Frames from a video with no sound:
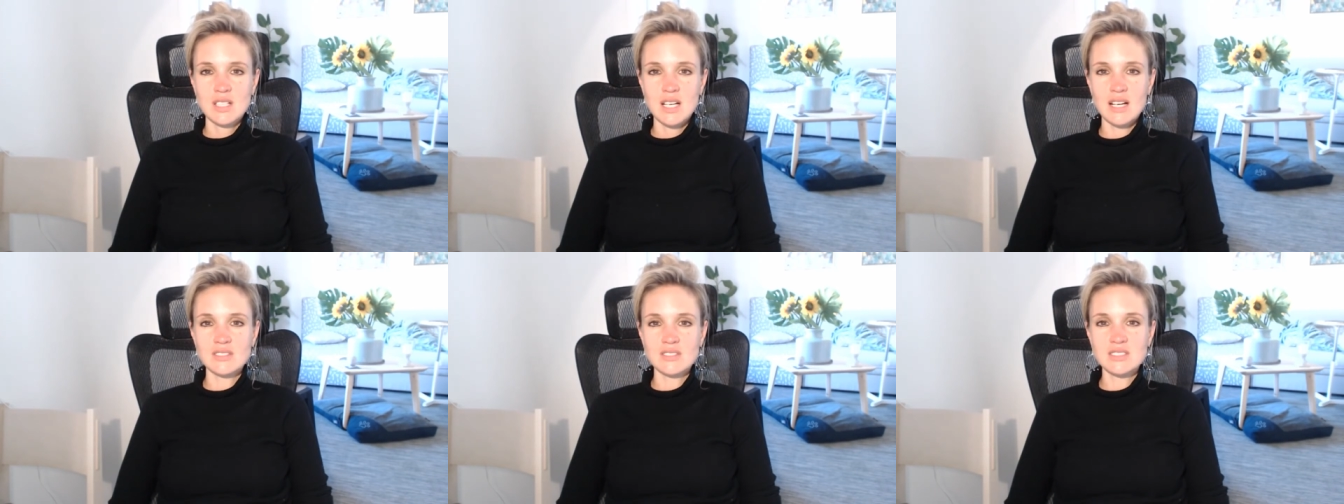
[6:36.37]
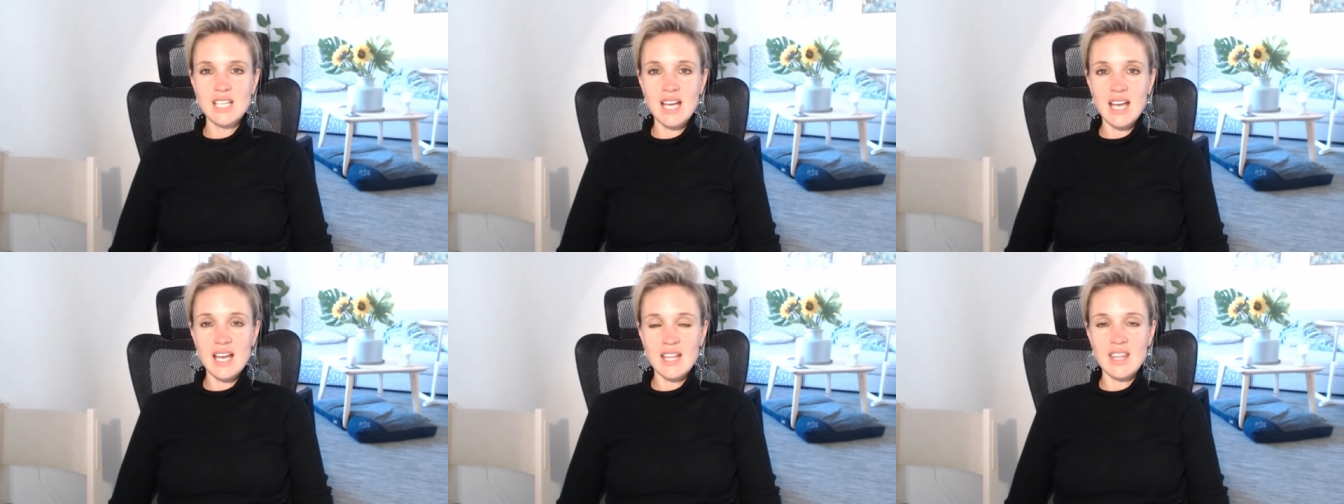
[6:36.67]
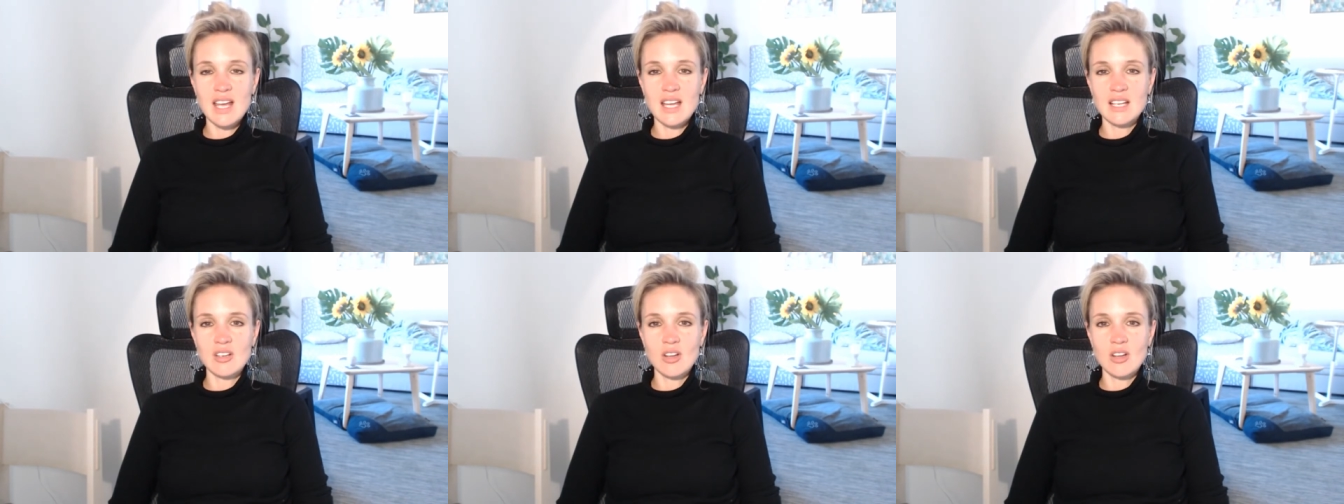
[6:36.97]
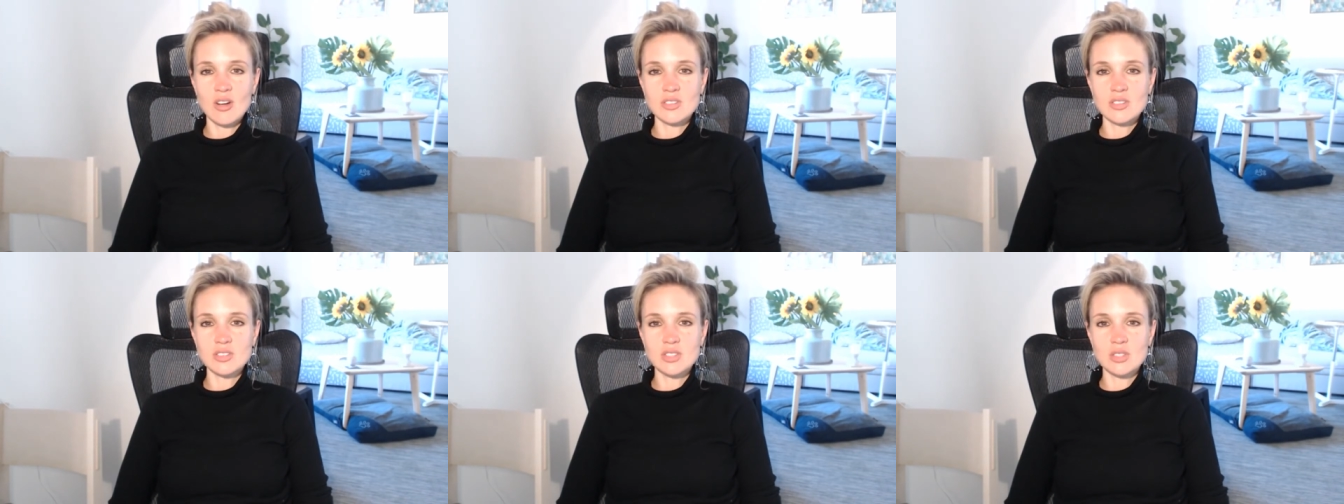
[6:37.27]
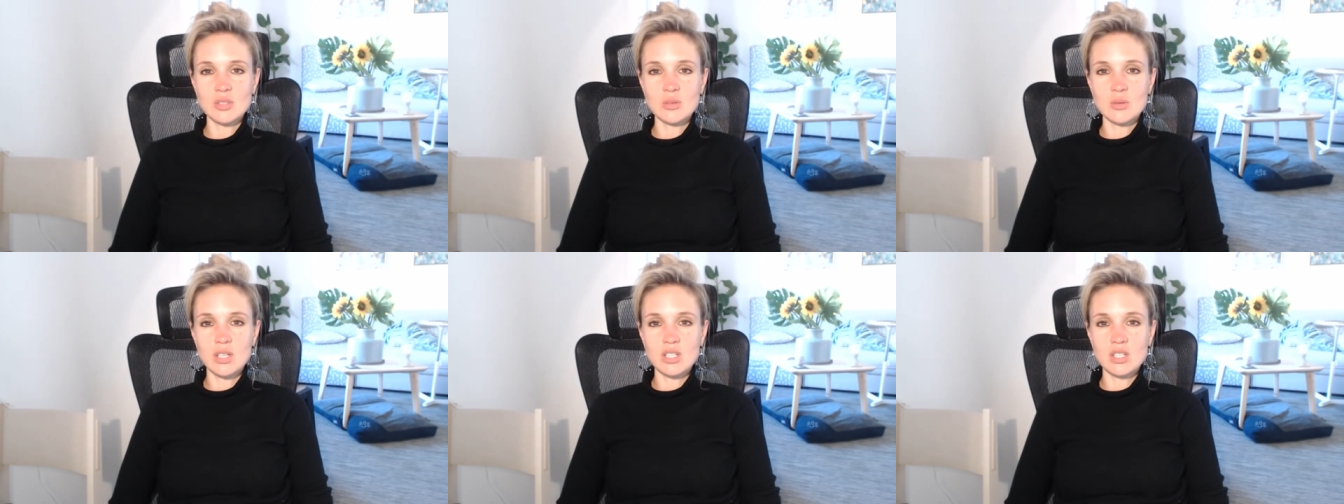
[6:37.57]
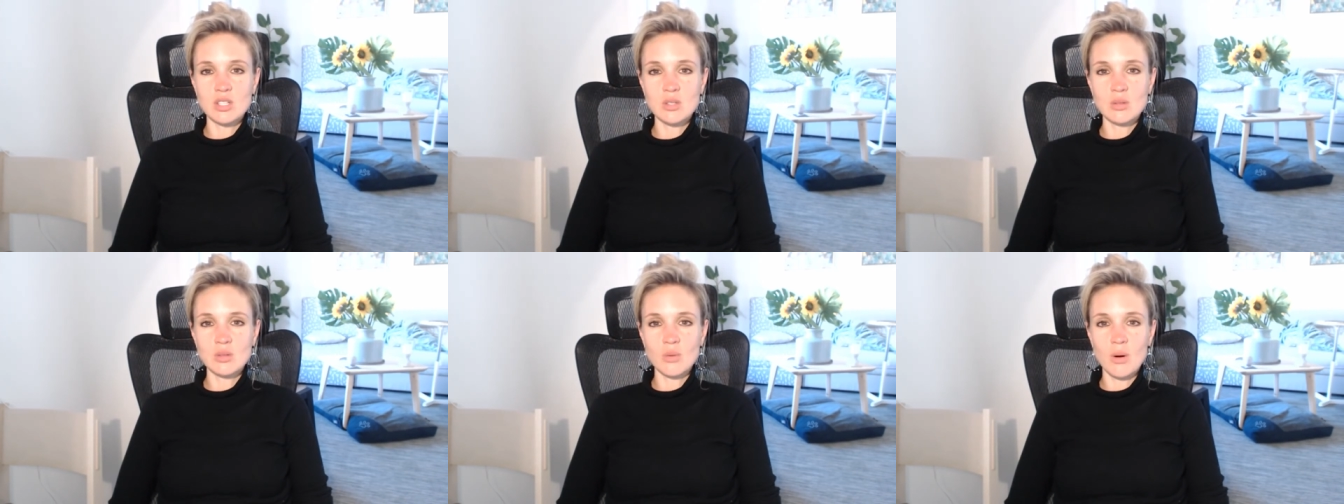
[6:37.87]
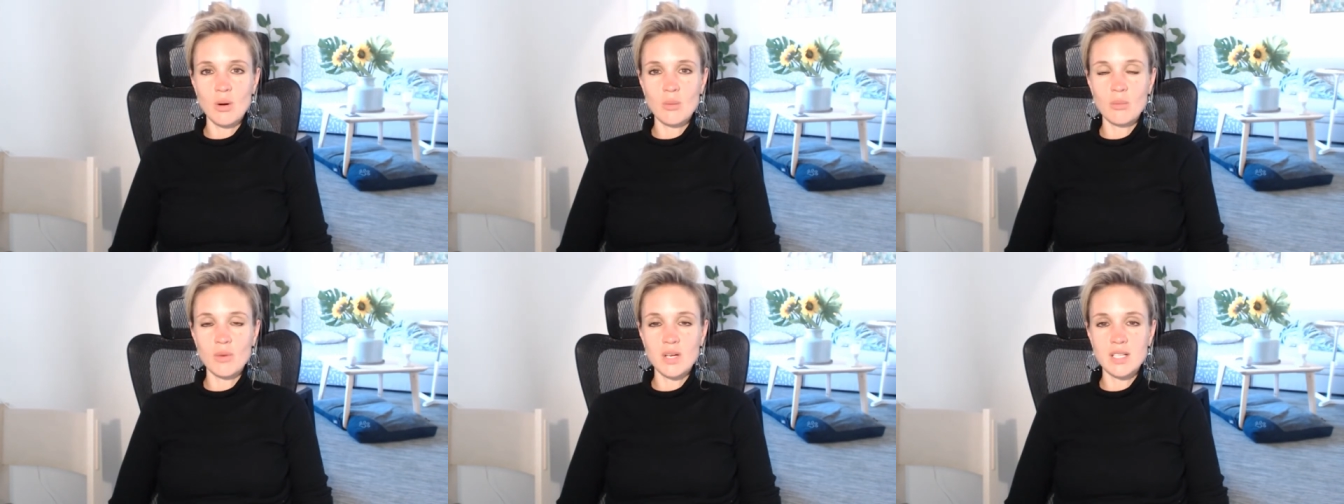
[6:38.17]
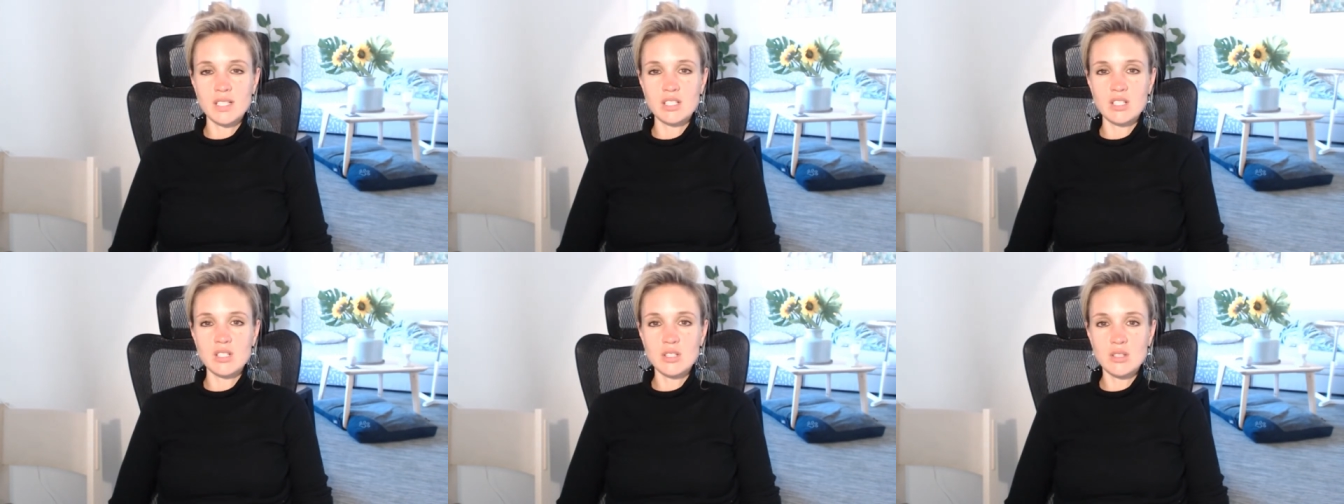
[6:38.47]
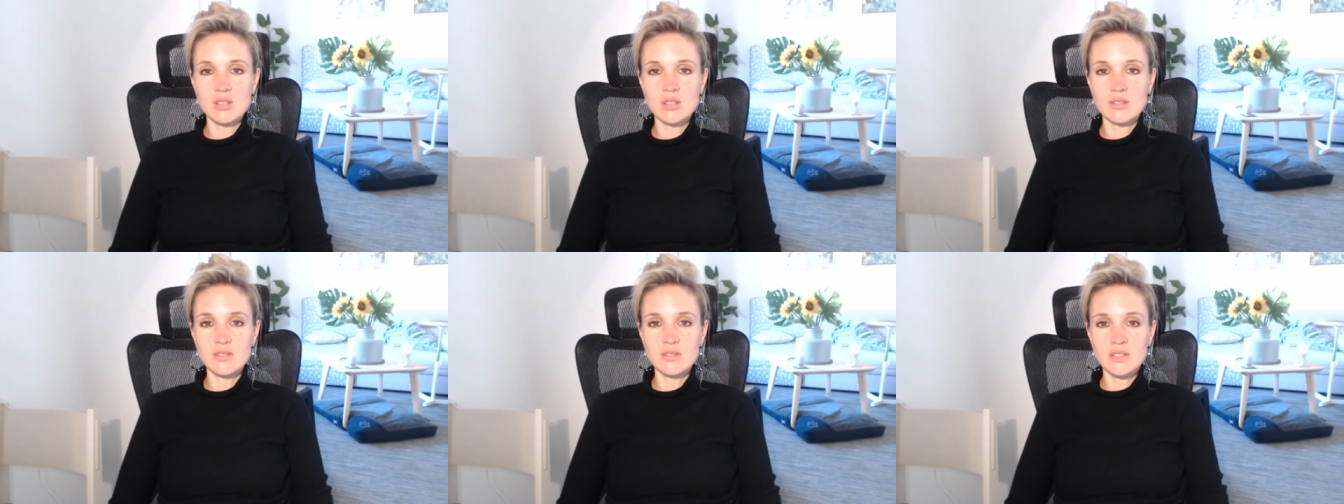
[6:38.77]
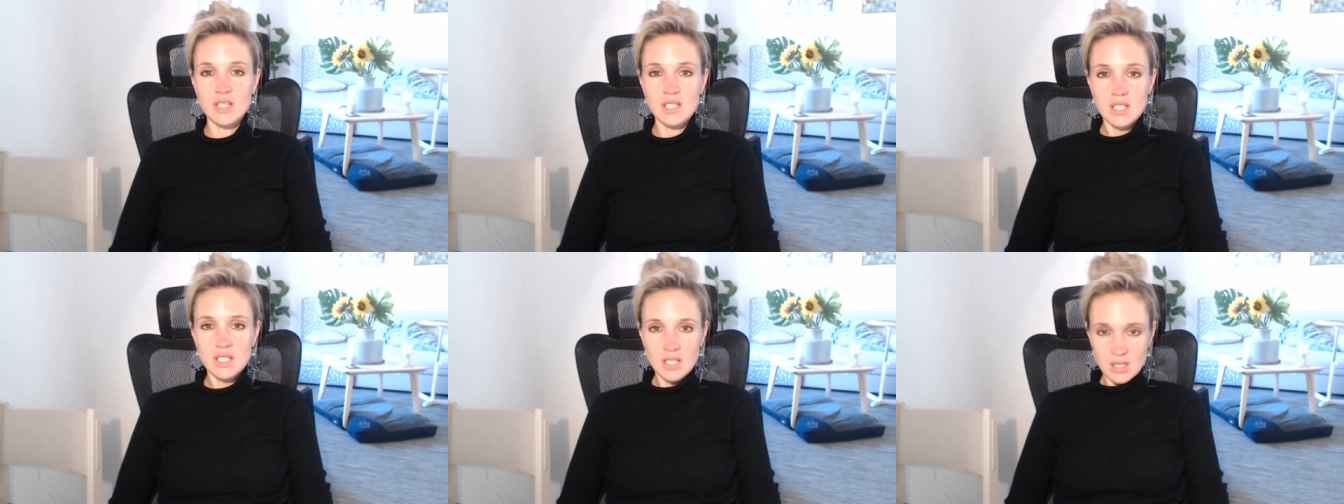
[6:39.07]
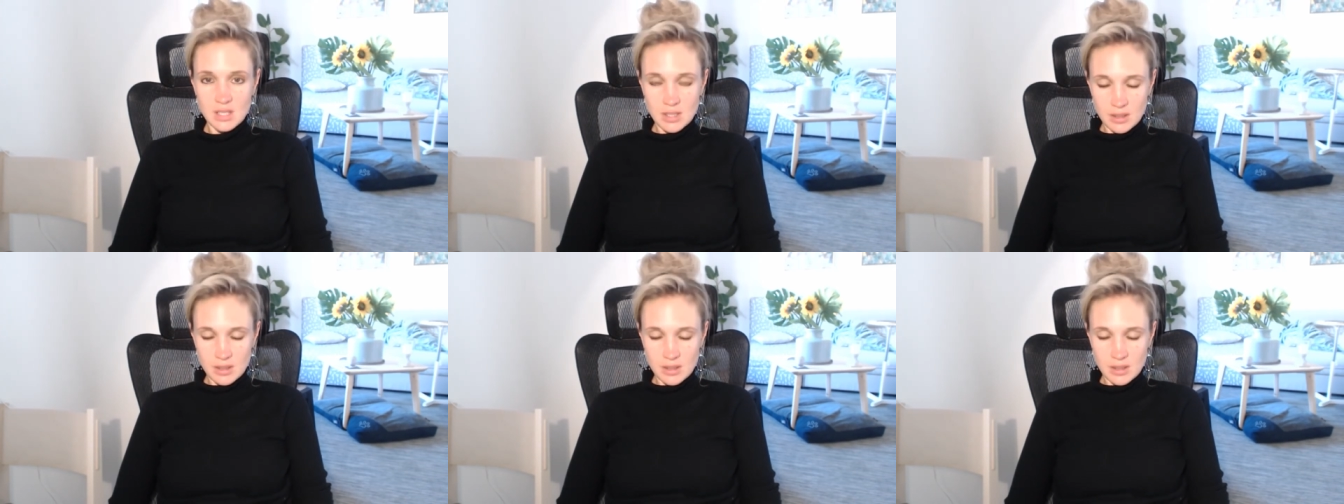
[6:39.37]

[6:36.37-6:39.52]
How dare they not do what you want when you've